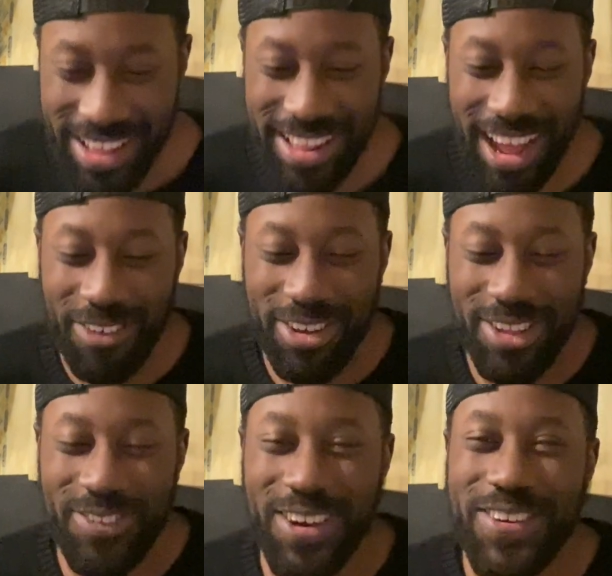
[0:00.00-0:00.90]
Now with
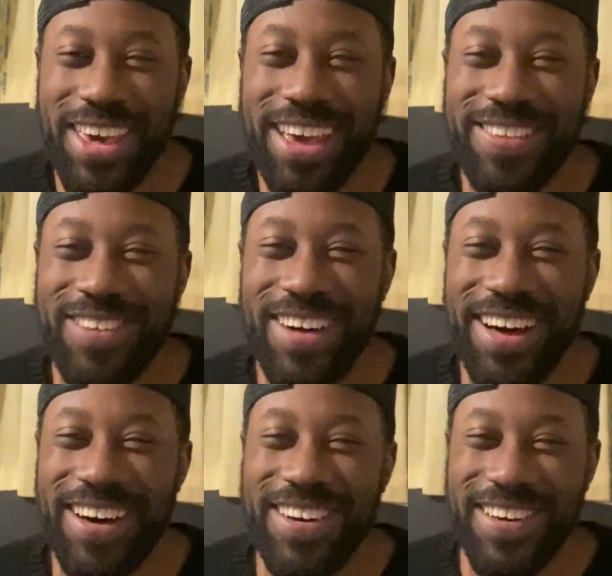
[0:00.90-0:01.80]
his wife kicked him
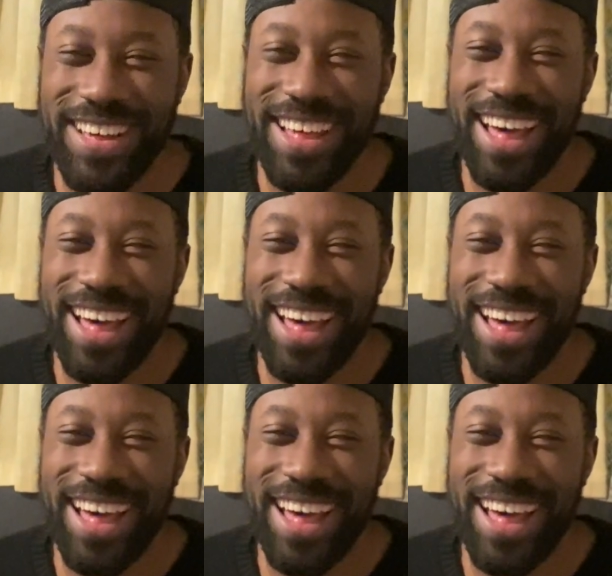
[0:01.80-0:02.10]
out.